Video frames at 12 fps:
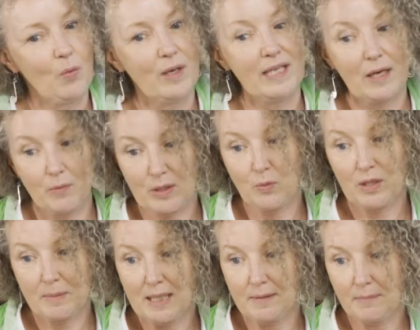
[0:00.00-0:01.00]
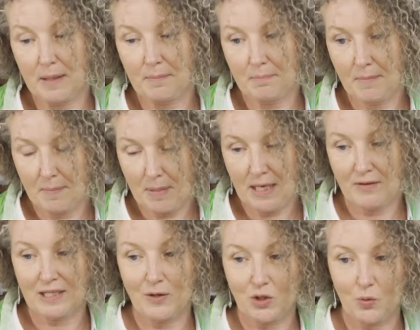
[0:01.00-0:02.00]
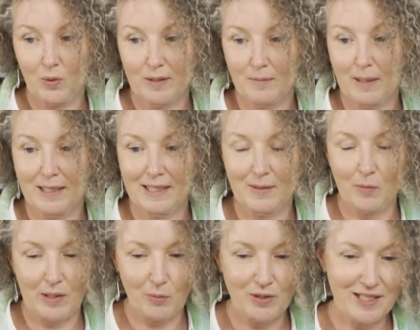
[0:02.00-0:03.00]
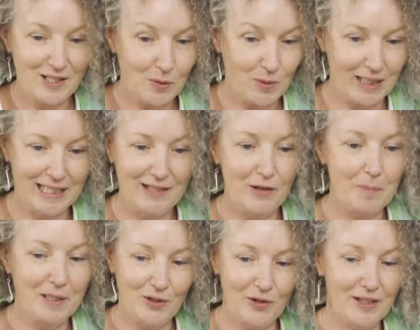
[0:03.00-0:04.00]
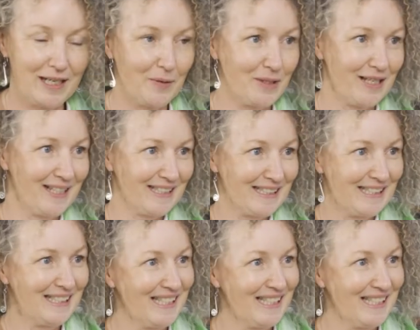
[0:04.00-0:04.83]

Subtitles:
Well, yeah, it would have been in my parents' house. So when one says there was a clear up being done, and I was like,